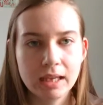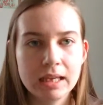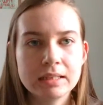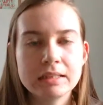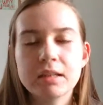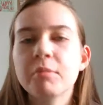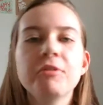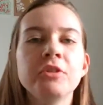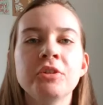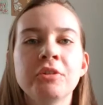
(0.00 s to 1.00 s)
And some of
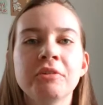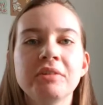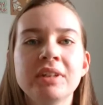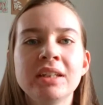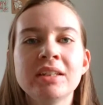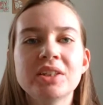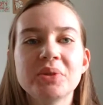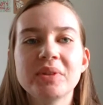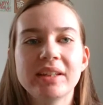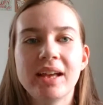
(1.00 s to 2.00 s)
you need to
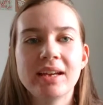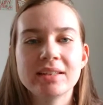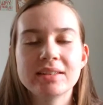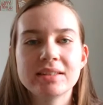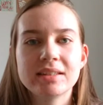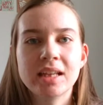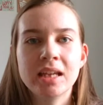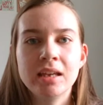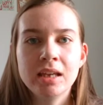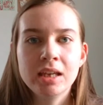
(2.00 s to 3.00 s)
realize
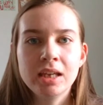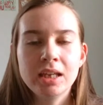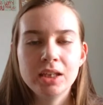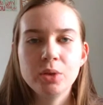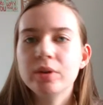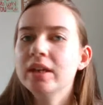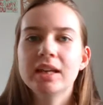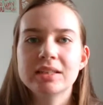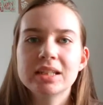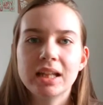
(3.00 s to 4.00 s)
that you can
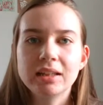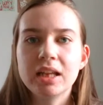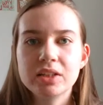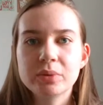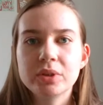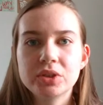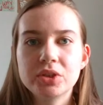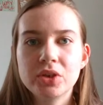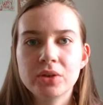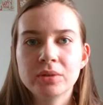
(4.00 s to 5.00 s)
get to that light switch
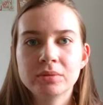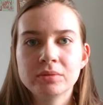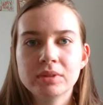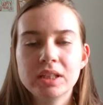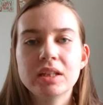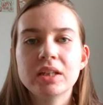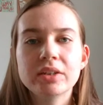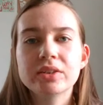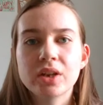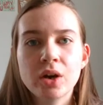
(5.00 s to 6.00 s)
too. That there
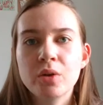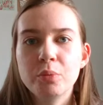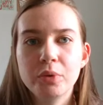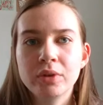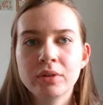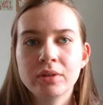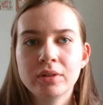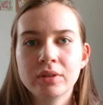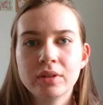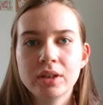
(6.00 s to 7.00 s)
is hope.
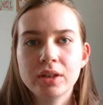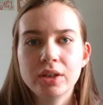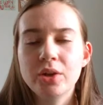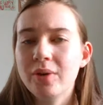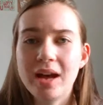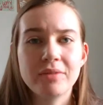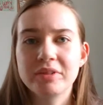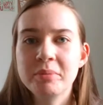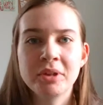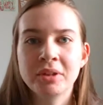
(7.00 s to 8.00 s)
You don't have
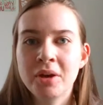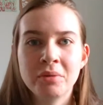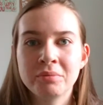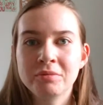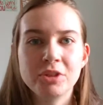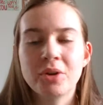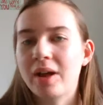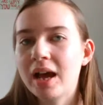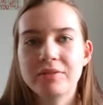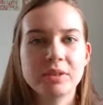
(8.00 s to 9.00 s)
to be alone. You don't
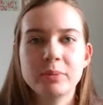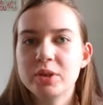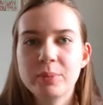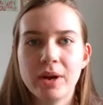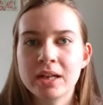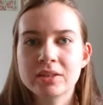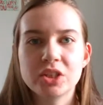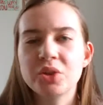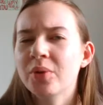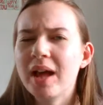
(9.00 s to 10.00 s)
have to be depressed.
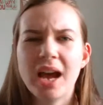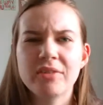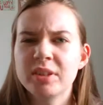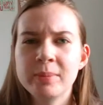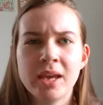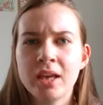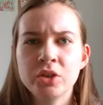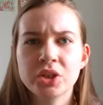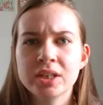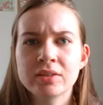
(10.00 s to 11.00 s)
You don't have to be
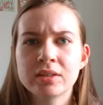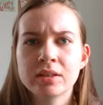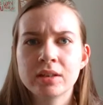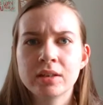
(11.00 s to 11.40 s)
anxious.